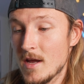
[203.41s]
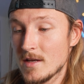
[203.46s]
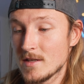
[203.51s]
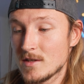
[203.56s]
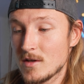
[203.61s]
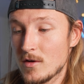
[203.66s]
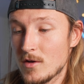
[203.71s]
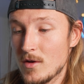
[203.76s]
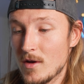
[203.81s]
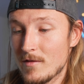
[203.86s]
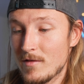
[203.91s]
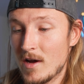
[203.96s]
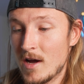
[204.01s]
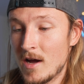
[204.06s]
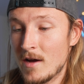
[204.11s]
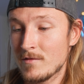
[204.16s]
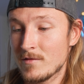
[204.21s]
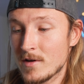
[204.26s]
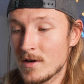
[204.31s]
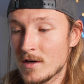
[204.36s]
So you have
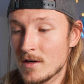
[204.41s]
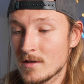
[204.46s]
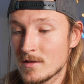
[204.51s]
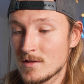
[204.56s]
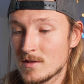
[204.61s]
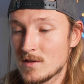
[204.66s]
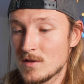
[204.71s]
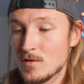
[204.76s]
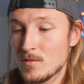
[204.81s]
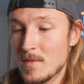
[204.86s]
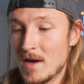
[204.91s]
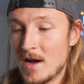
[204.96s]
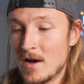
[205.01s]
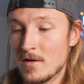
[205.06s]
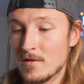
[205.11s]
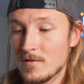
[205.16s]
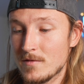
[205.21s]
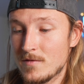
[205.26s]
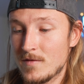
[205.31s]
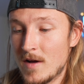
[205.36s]
hover, zoom
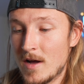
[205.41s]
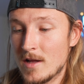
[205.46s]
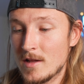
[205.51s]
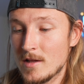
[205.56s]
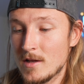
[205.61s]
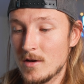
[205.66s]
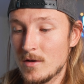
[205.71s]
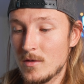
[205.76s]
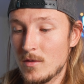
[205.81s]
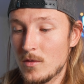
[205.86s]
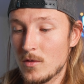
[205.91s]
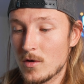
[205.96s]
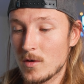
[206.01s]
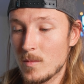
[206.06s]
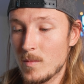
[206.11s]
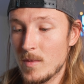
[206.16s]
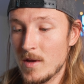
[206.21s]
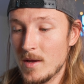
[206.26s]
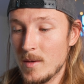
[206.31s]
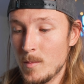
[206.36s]
out, follow,
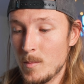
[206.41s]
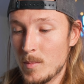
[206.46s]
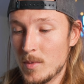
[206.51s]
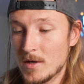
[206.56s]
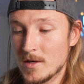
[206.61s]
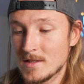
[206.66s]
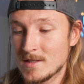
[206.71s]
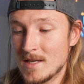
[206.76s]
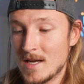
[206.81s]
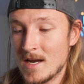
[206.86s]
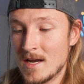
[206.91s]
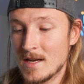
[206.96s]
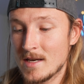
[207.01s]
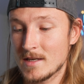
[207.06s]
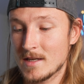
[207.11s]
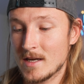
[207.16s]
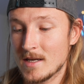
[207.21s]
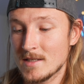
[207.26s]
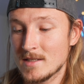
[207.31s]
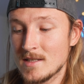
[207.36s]
orbit, bird's eye,
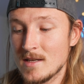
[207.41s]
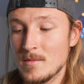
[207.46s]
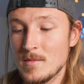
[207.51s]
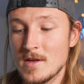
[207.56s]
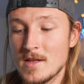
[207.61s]
and custom.